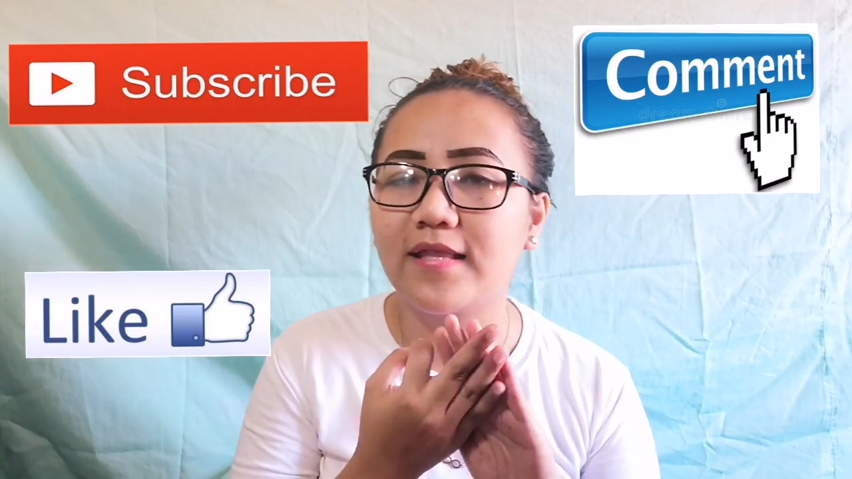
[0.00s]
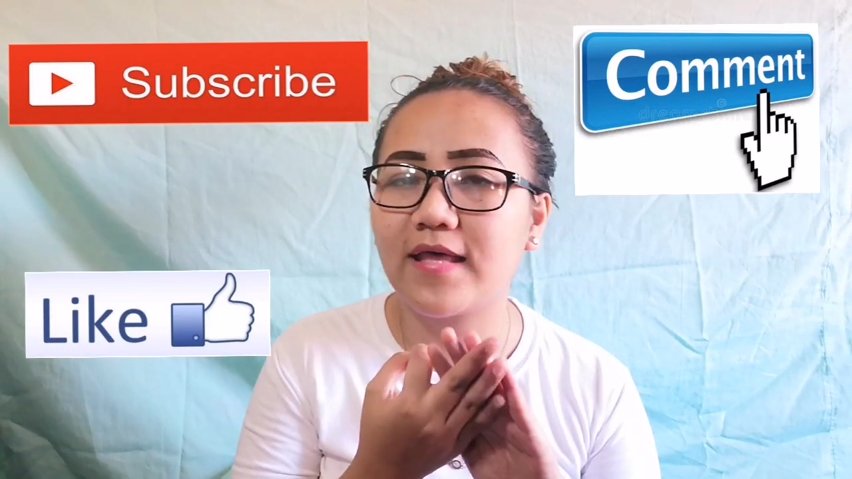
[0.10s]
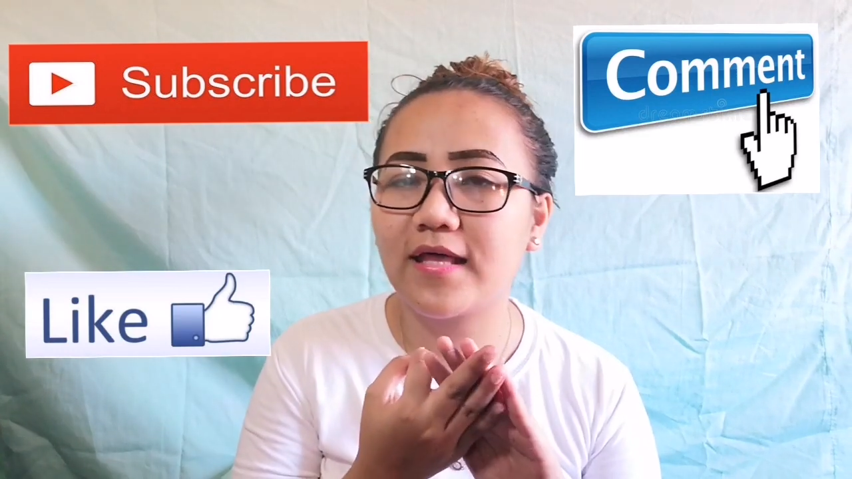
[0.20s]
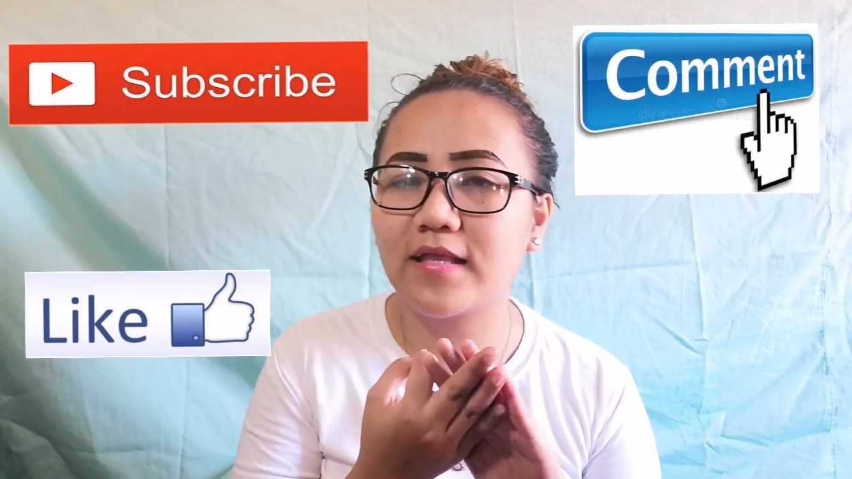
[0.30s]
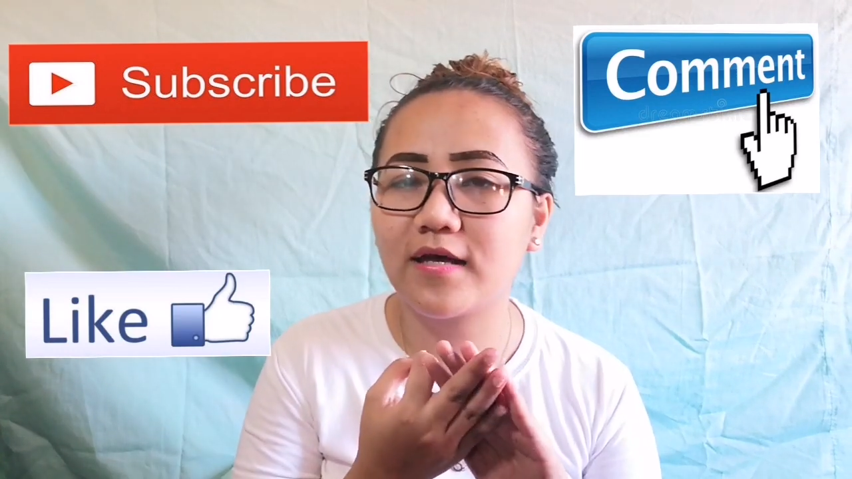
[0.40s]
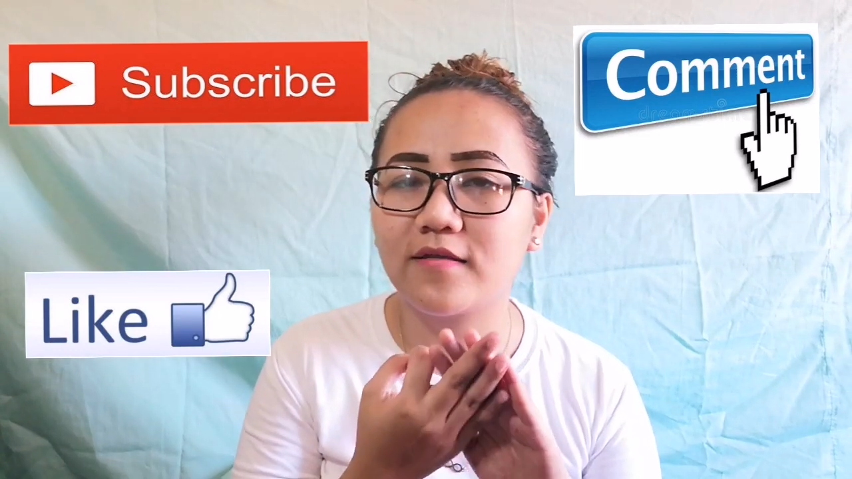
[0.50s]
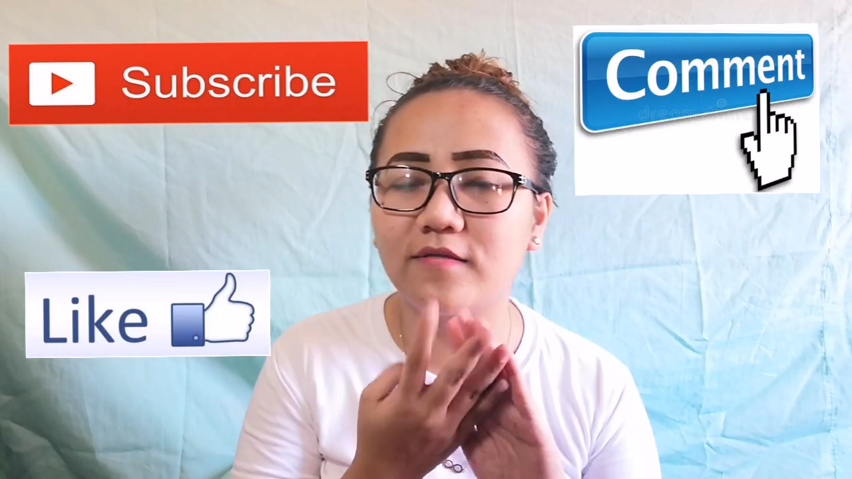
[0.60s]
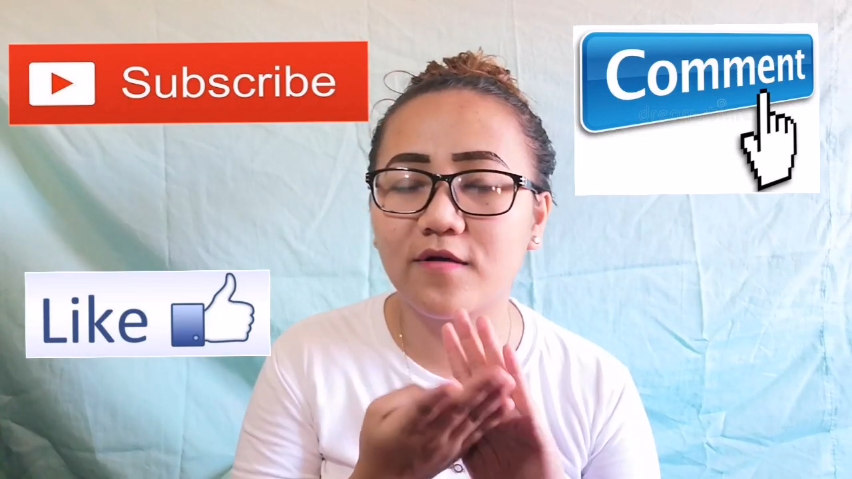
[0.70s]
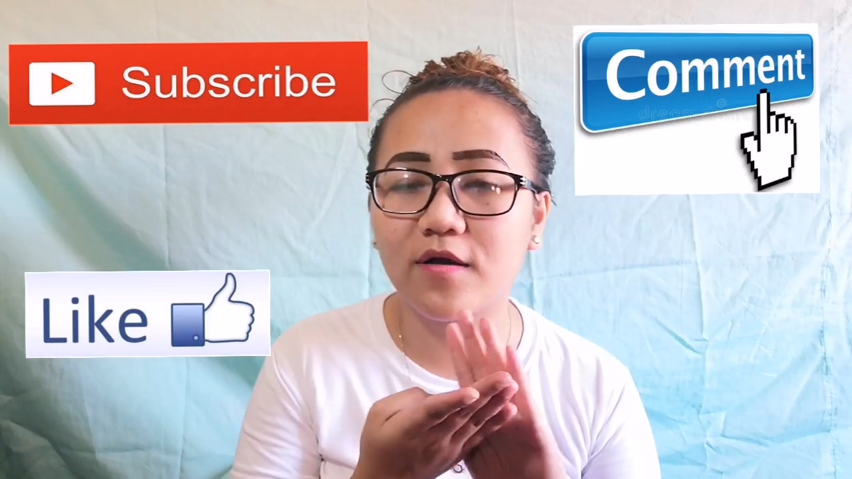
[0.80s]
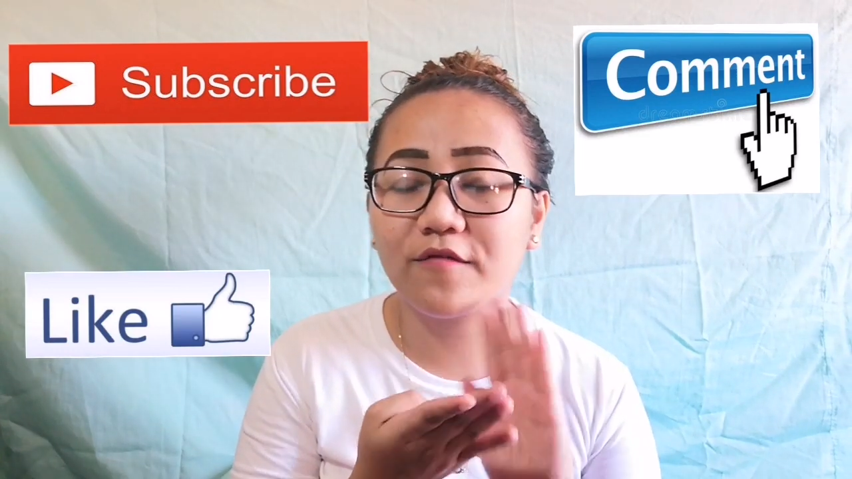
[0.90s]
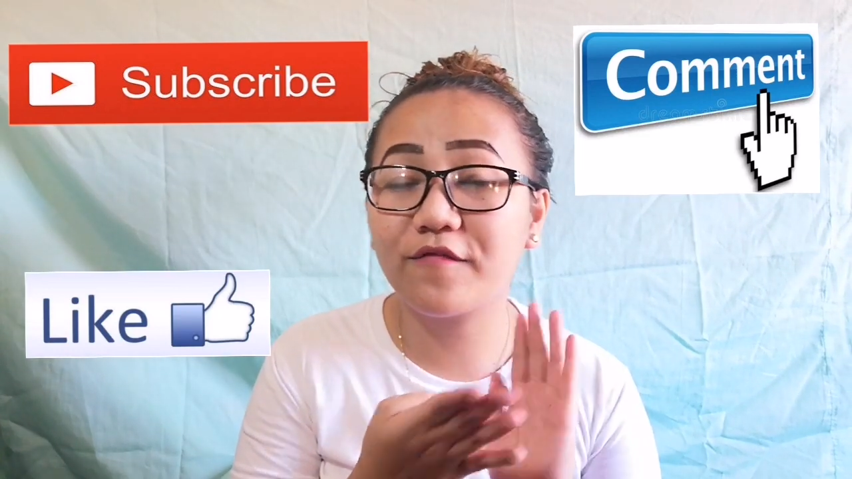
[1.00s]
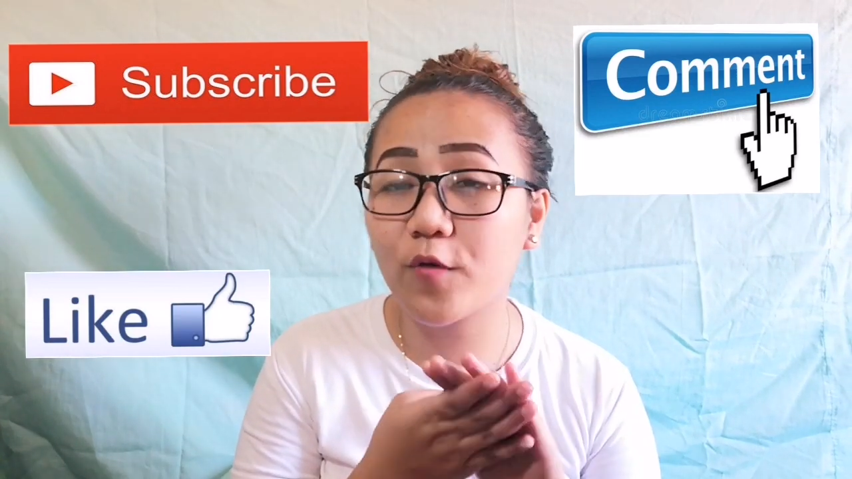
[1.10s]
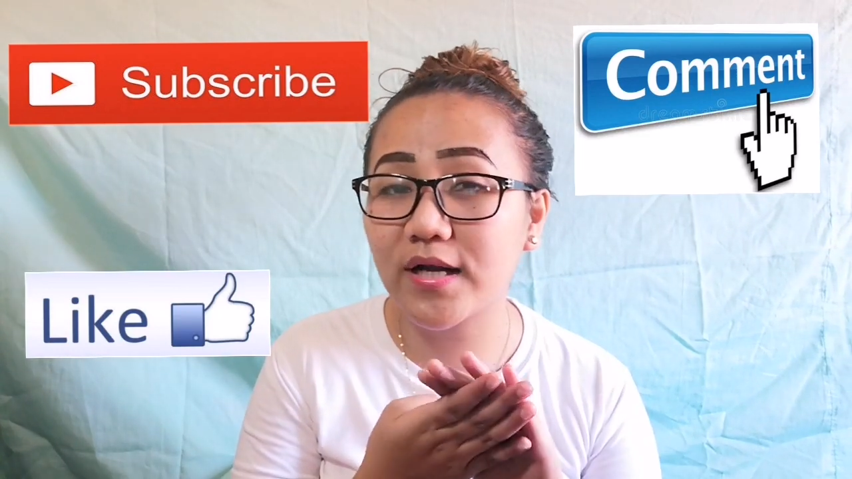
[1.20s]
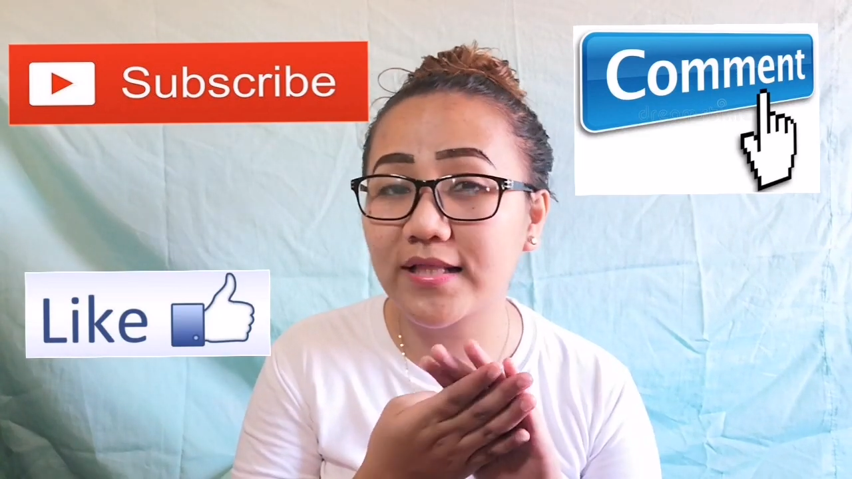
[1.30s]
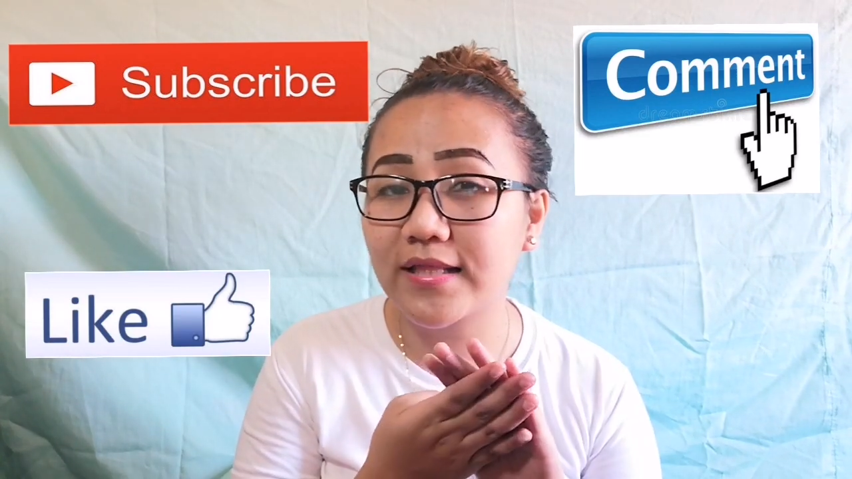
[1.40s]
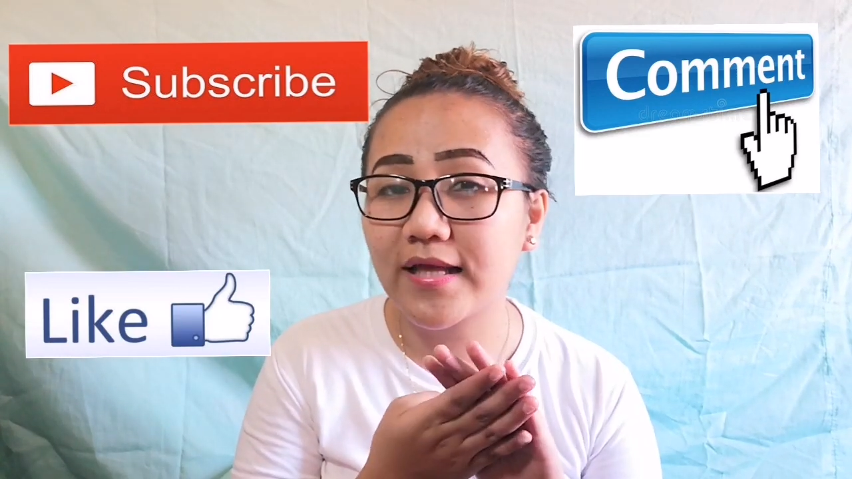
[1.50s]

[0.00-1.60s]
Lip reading: And then, fourth,